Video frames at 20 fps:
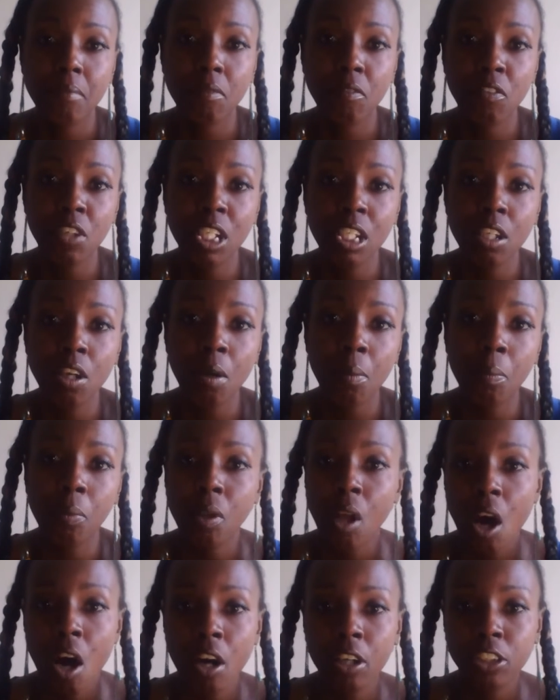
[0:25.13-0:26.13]
video
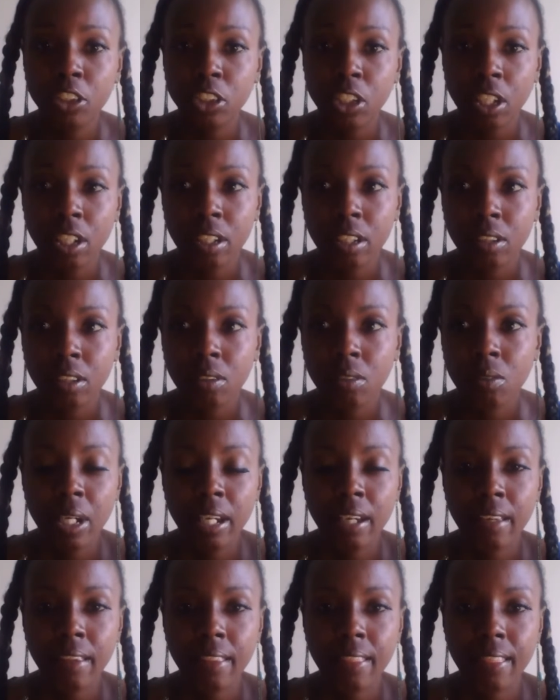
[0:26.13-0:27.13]
blog journal
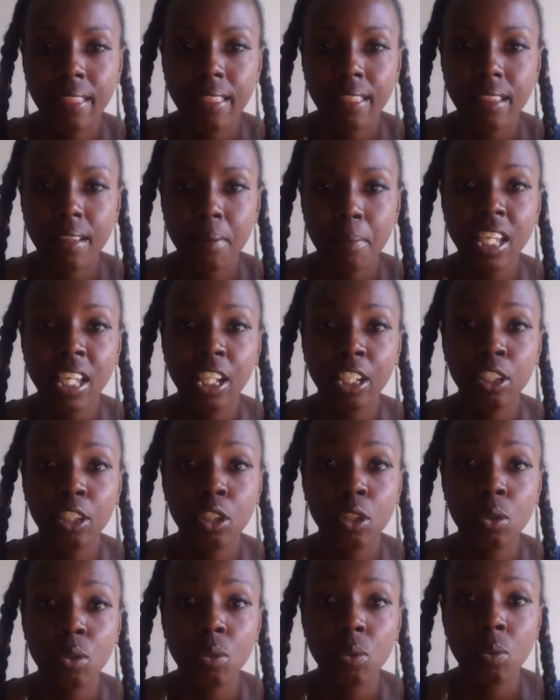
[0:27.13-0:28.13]
with telling
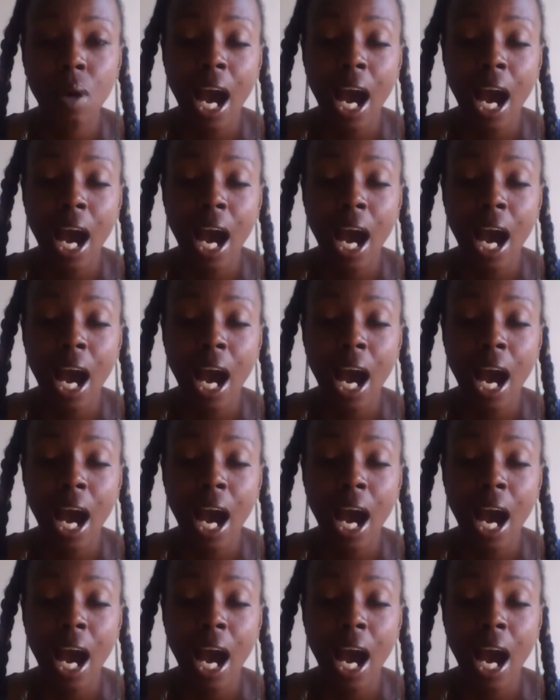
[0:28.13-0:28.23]
you